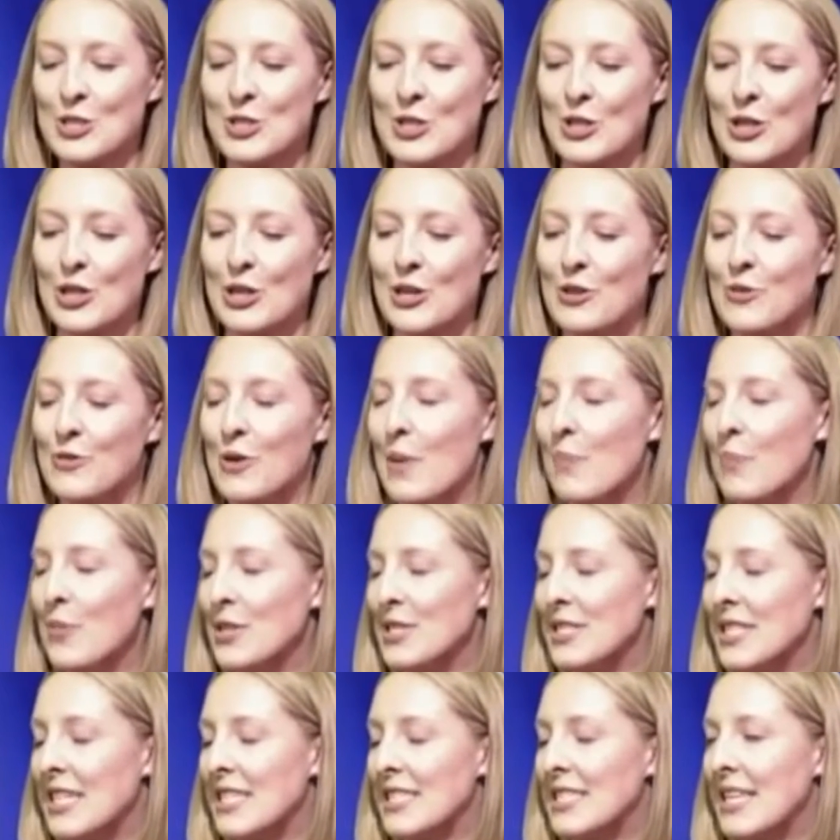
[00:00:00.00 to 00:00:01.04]
So, you're
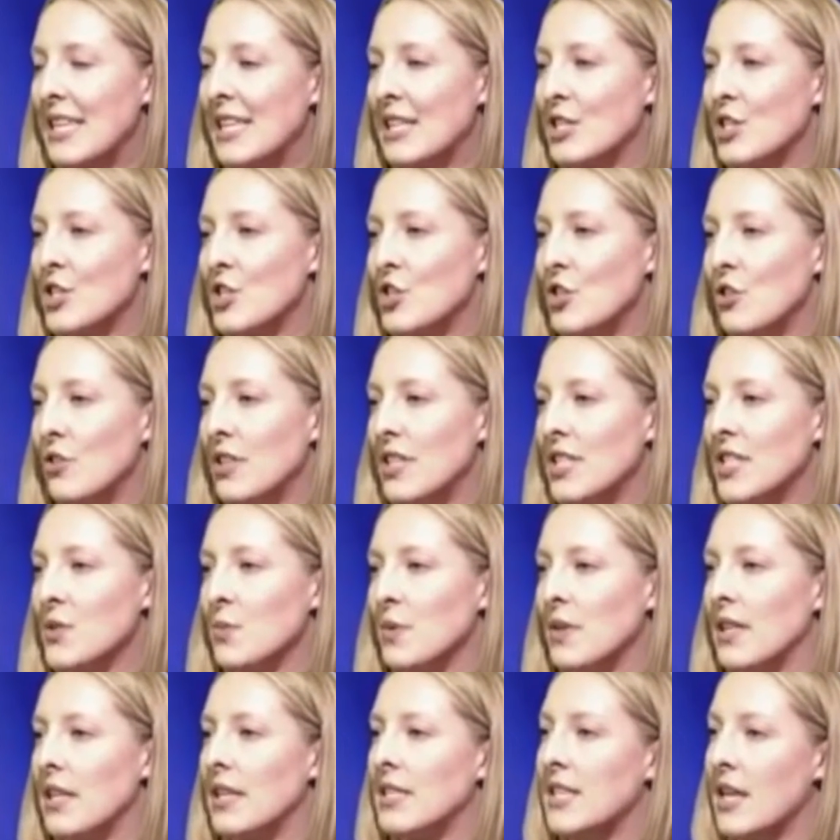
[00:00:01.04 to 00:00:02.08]
representing, and students,
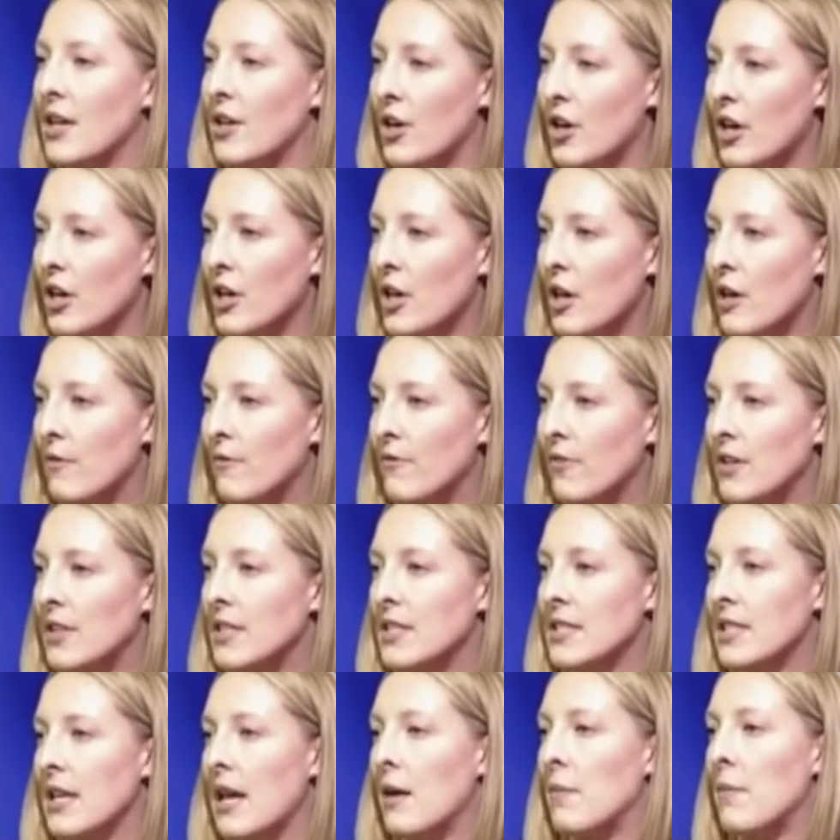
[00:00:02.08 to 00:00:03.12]
when they attend our
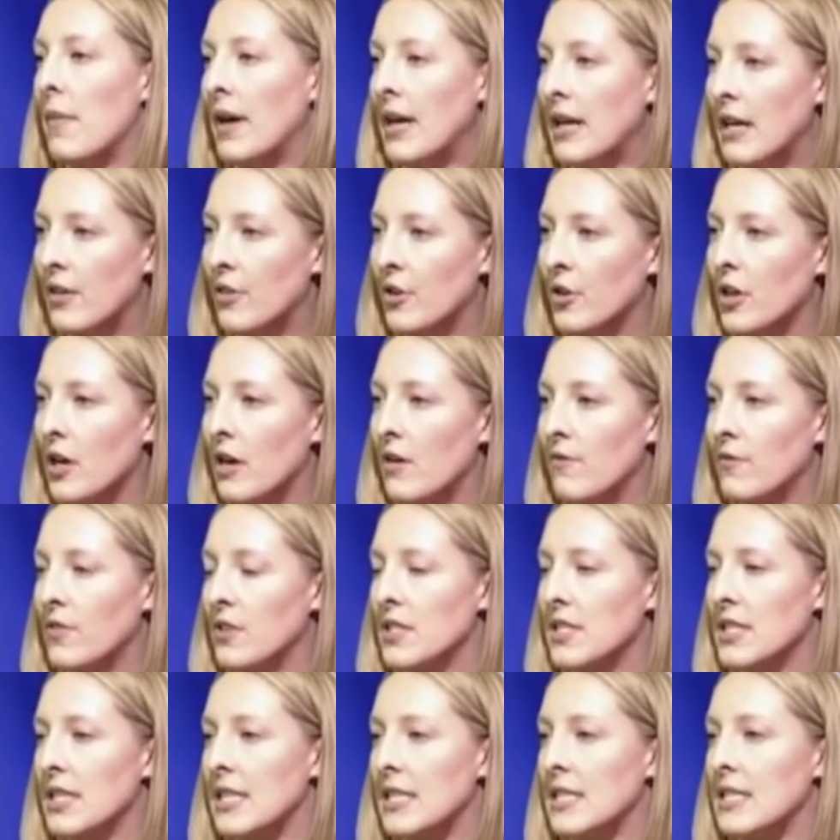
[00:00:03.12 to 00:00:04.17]
conference and many other
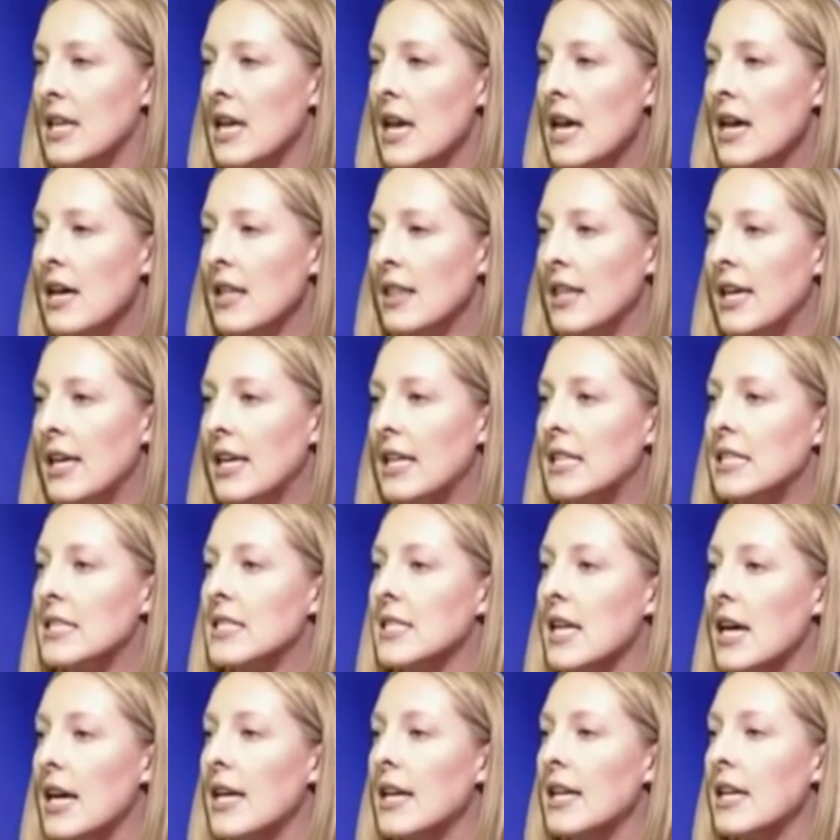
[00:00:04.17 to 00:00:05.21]
conferences, they get
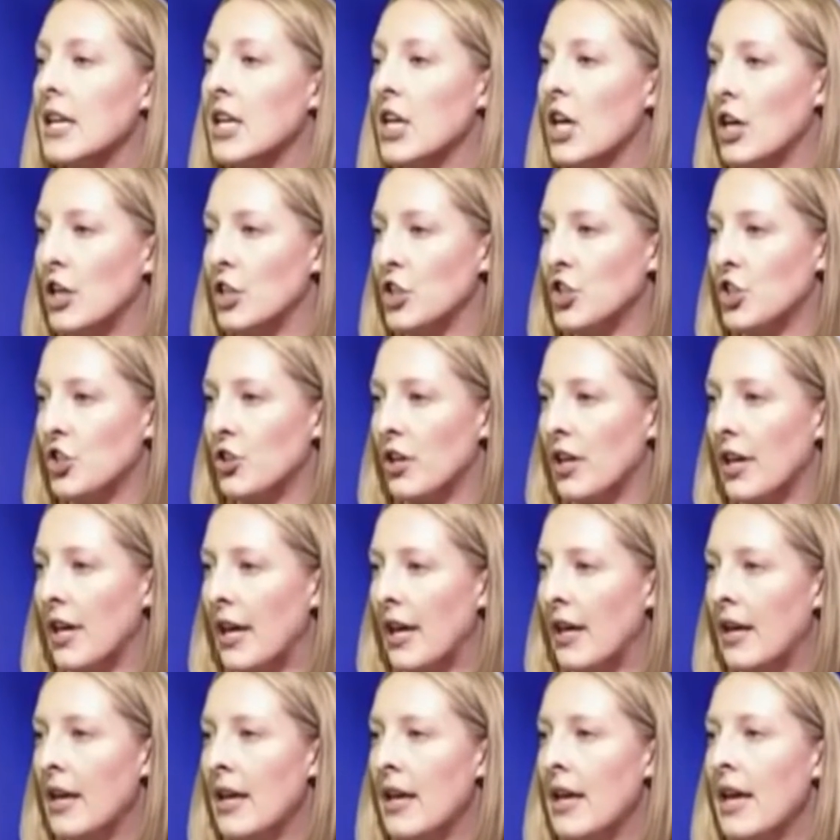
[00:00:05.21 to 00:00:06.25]
assigned a
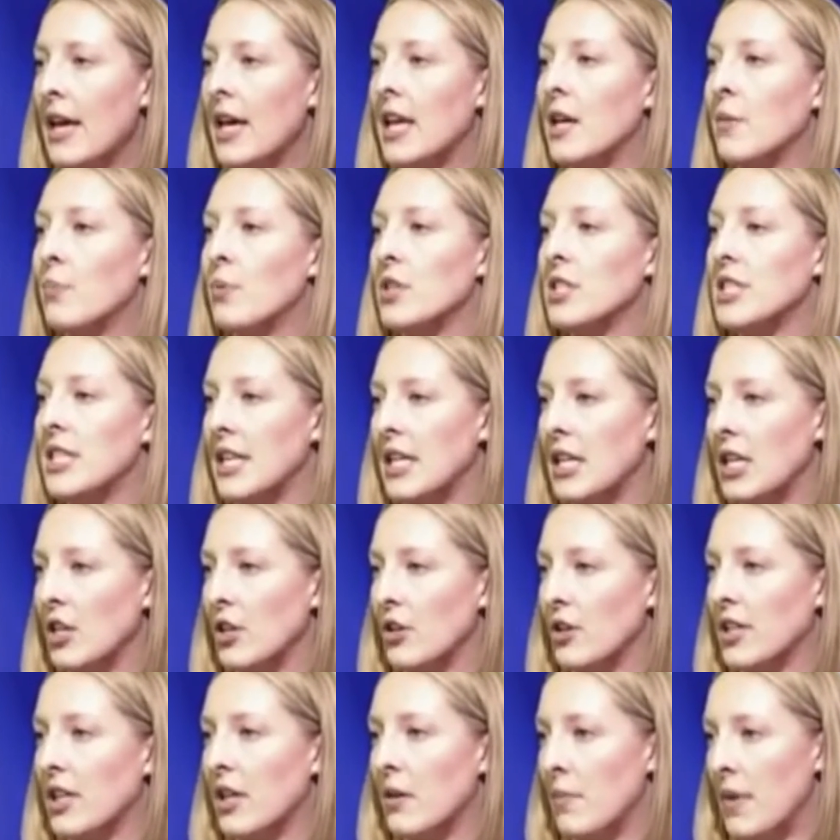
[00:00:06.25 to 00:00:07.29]
country in a
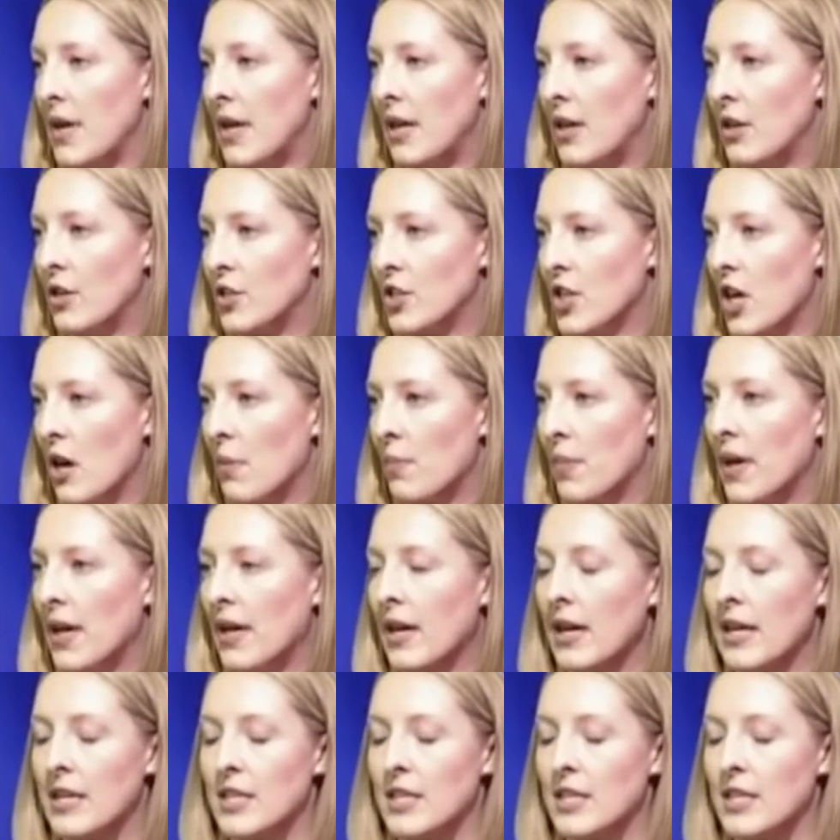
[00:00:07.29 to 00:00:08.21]
particular committee or topic.